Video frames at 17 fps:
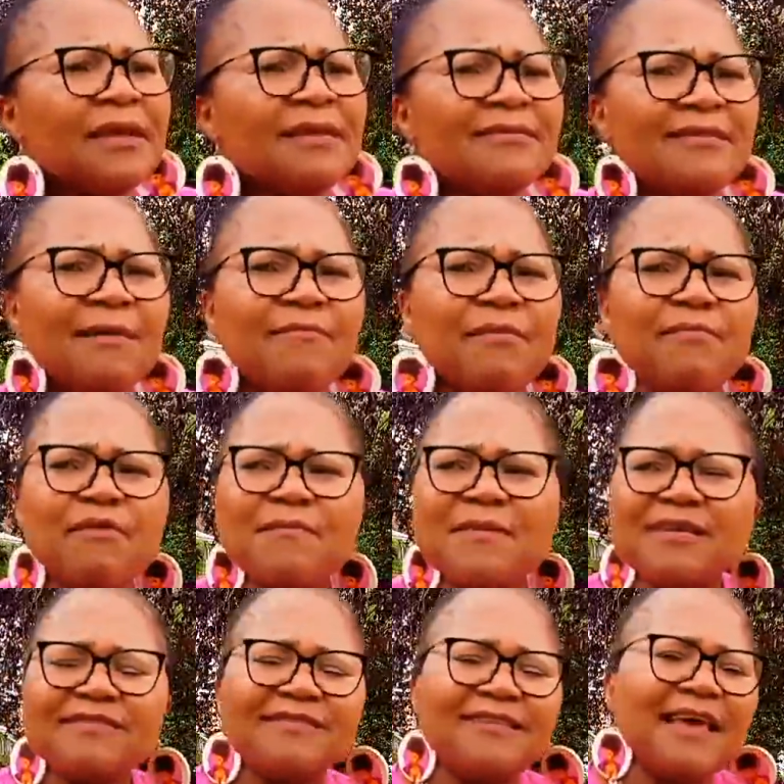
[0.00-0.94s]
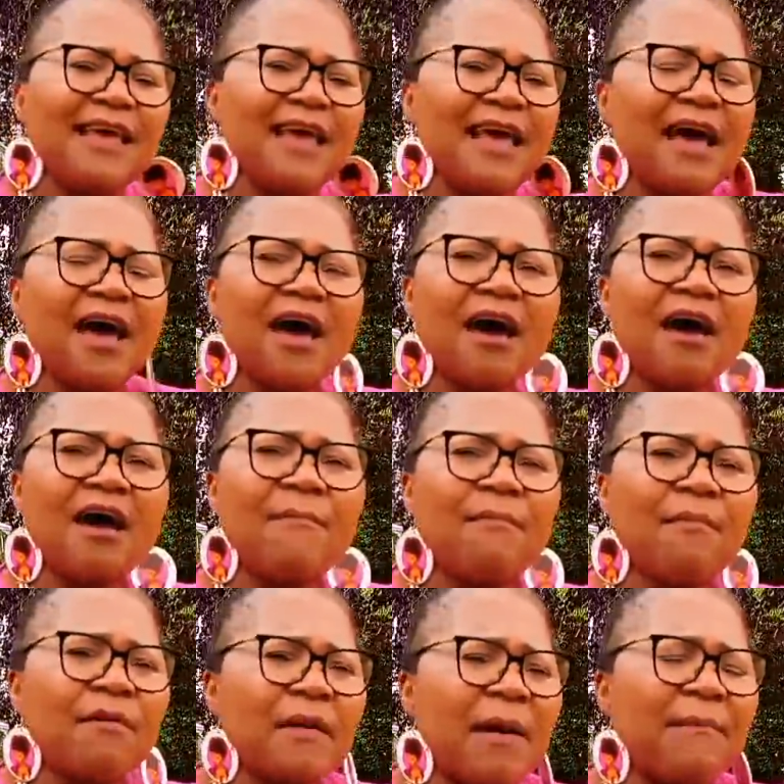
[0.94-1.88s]
Some people may say,
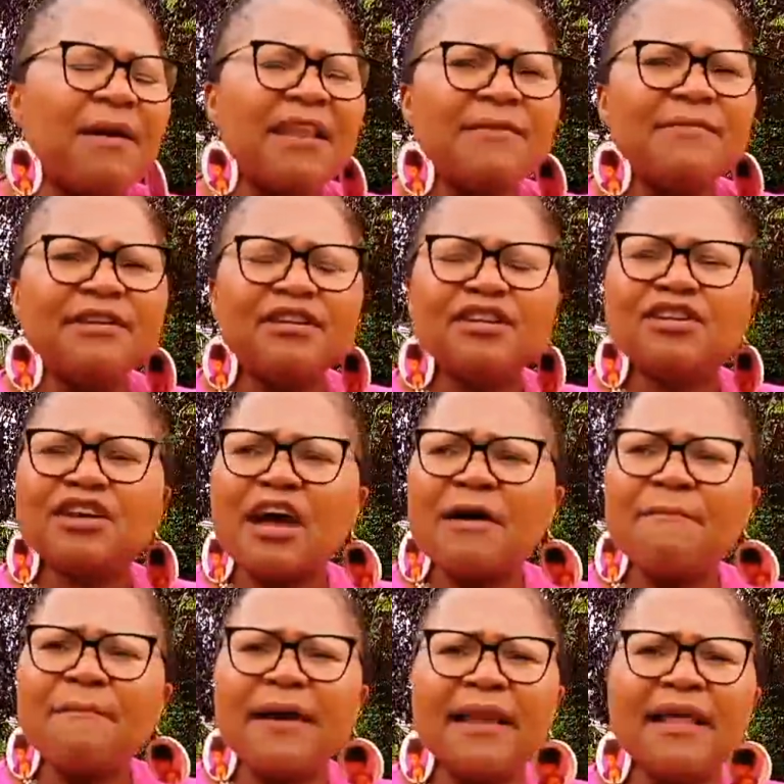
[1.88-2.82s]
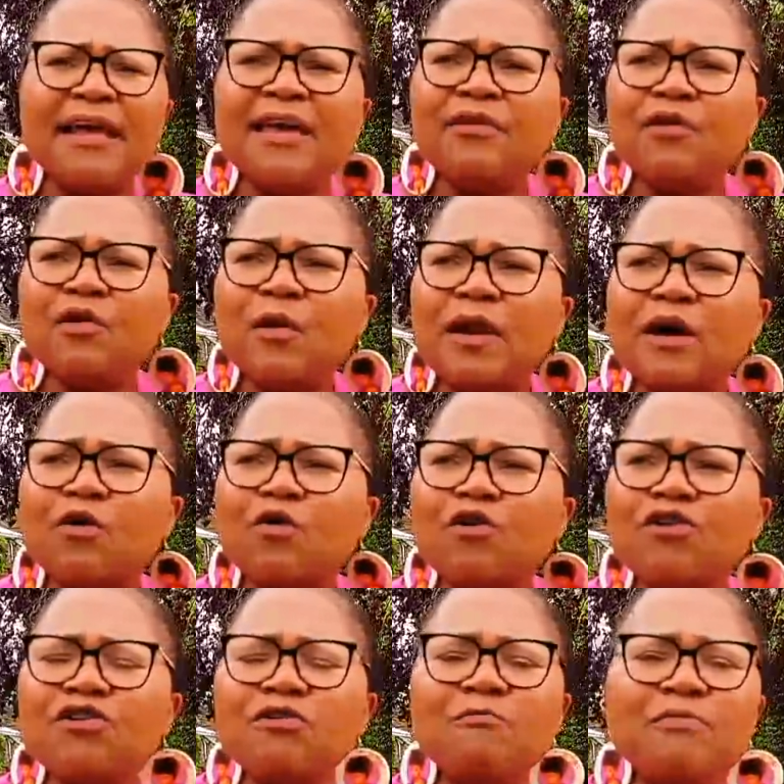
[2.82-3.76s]
I'm a limited company, I don't want to
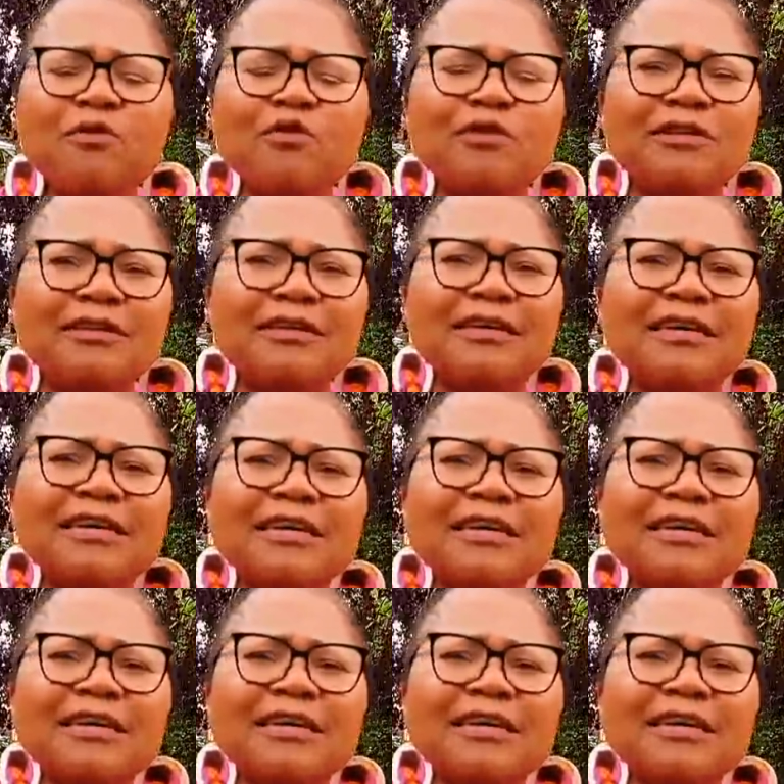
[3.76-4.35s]
contribute